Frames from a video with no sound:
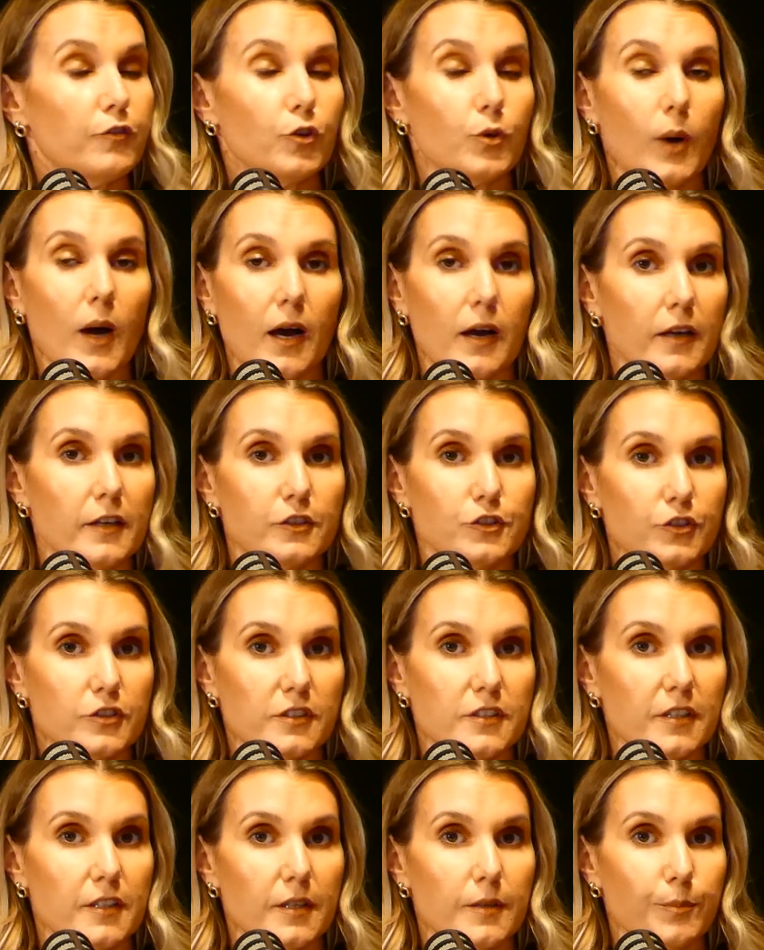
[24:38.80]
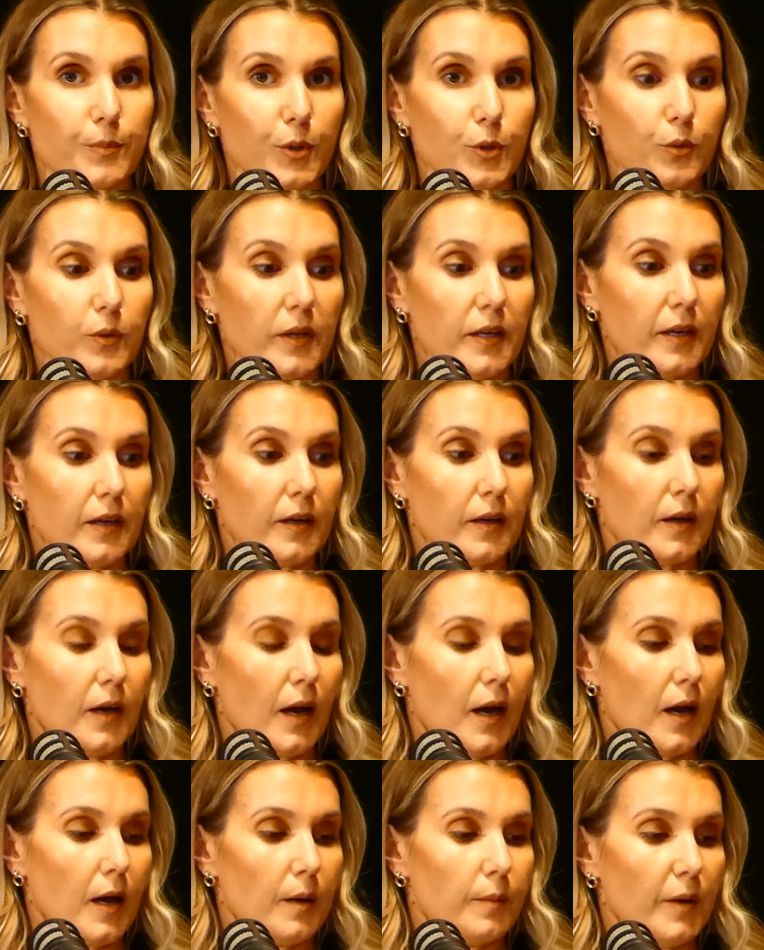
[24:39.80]
you are interested in building
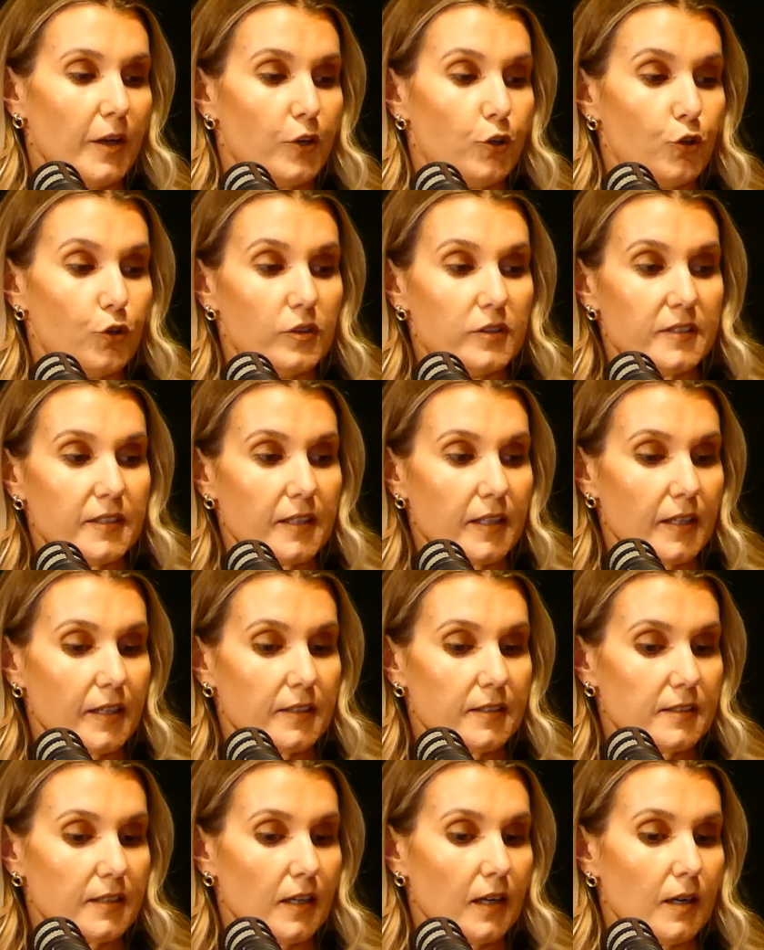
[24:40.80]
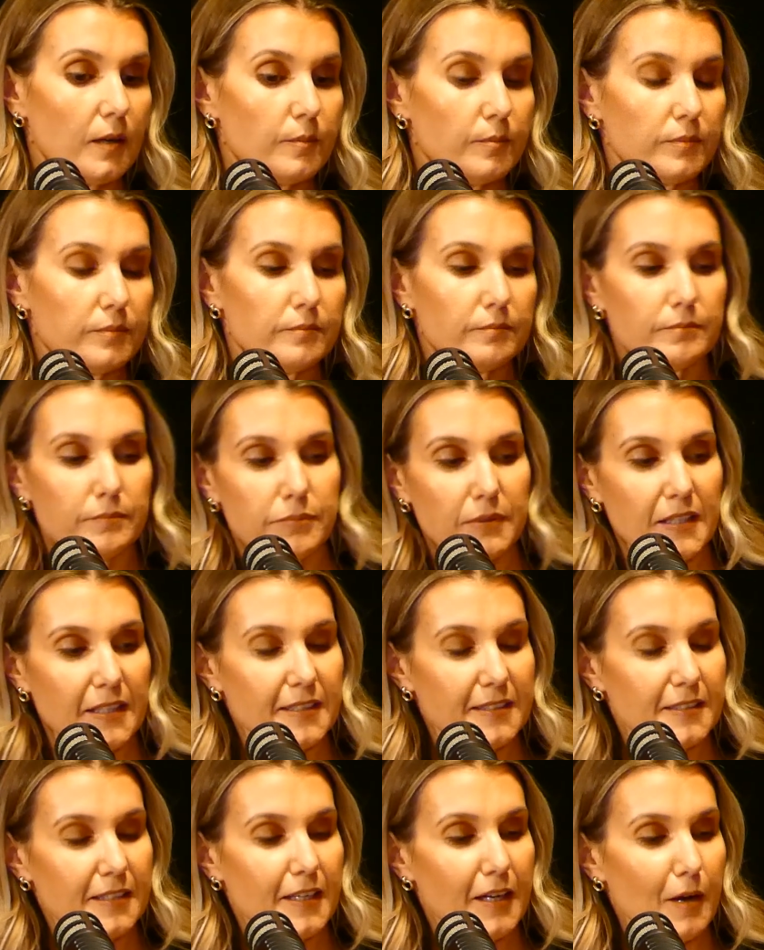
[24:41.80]
and using Keystart,
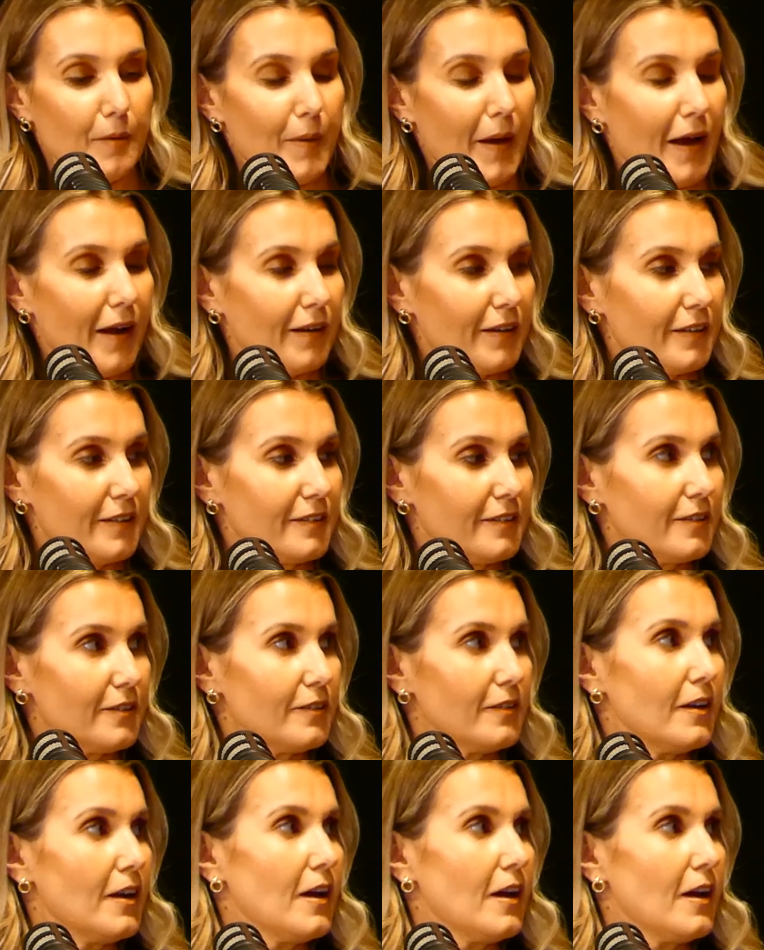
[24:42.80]
please hit up Alun.